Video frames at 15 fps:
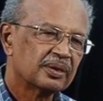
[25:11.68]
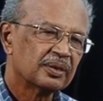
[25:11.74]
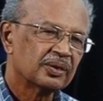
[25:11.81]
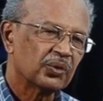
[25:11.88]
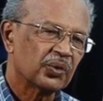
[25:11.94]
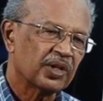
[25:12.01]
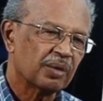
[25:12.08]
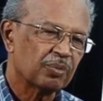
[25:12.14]

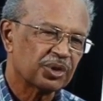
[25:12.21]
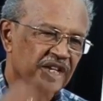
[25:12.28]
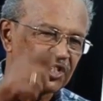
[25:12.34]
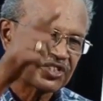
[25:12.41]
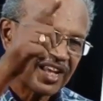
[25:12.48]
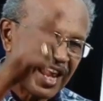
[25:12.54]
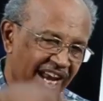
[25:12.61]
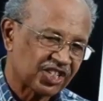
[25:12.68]
we can put a
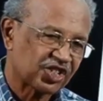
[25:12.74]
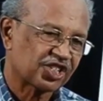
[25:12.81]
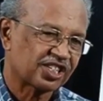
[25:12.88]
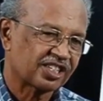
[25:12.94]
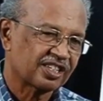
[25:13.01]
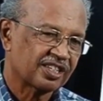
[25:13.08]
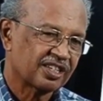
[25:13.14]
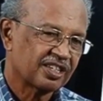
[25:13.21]

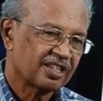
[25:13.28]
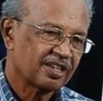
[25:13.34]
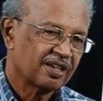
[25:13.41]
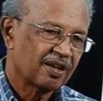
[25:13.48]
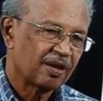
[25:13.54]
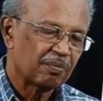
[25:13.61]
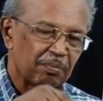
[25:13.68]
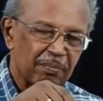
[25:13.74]
slash.
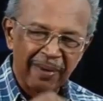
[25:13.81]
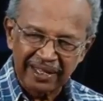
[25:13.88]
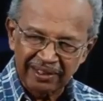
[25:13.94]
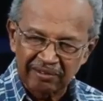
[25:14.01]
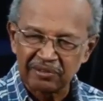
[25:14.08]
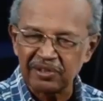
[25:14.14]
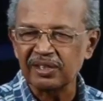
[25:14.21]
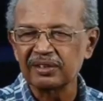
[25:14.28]

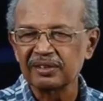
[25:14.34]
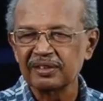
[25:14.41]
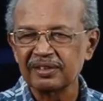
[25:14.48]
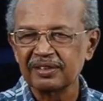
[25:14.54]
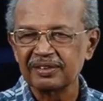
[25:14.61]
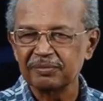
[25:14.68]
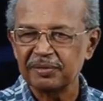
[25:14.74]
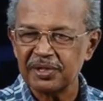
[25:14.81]
month
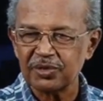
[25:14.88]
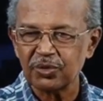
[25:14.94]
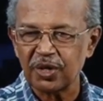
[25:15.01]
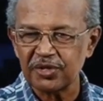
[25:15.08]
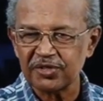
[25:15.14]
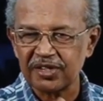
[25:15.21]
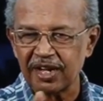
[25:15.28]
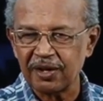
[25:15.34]
means
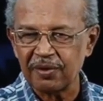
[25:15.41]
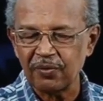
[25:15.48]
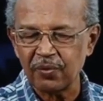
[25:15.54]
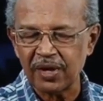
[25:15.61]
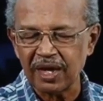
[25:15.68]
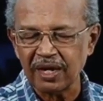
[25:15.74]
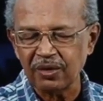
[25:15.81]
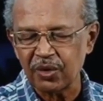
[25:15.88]
once a
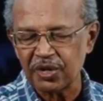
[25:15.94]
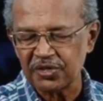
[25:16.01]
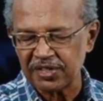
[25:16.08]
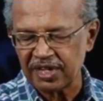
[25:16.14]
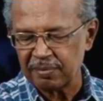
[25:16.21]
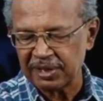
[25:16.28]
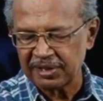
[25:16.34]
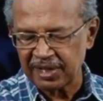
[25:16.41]
week, once a
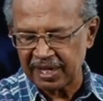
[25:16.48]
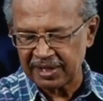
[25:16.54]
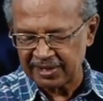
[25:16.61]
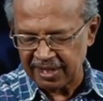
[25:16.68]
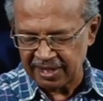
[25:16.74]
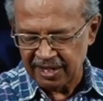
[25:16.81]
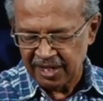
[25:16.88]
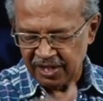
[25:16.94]
month, like
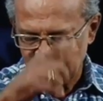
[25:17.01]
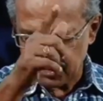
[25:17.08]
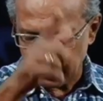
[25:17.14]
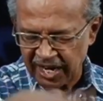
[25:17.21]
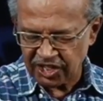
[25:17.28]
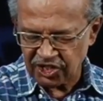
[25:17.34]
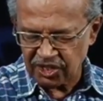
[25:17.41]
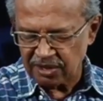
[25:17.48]
that,
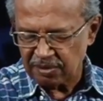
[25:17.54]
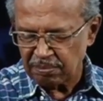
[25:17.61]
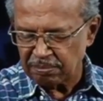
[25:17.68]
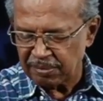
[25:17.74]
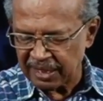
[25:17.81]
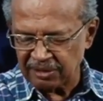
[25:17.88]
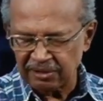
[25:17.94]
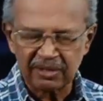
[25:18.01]
slash
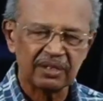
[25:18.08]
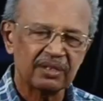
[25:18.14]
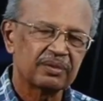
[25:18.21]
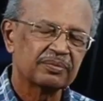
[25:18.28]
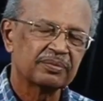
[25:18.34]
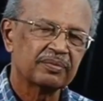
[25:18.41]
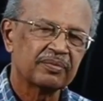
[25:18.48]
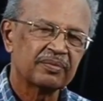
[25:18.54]
month,
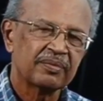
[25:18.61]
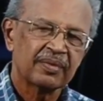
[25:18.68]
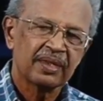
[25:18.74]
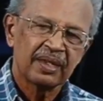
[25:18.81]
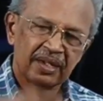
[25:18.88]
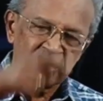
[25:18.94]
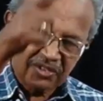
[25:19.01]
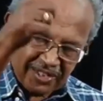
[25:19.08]

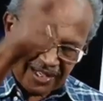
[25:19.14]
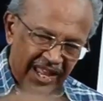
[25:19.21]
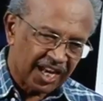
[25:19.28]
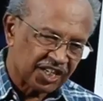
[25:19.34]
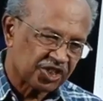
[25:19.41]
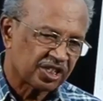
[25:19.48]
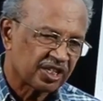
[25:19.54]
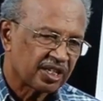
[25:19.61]

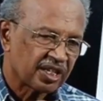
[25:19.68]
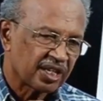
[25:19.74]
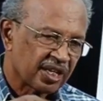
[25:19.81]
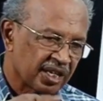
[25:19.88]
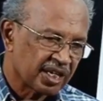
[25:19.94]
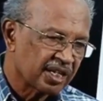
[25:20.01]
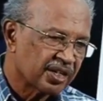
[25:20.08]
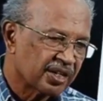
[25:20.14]
slash
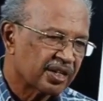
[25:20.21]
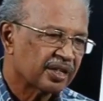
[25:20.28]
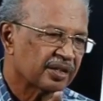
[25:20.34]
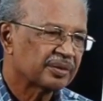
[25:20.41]
year.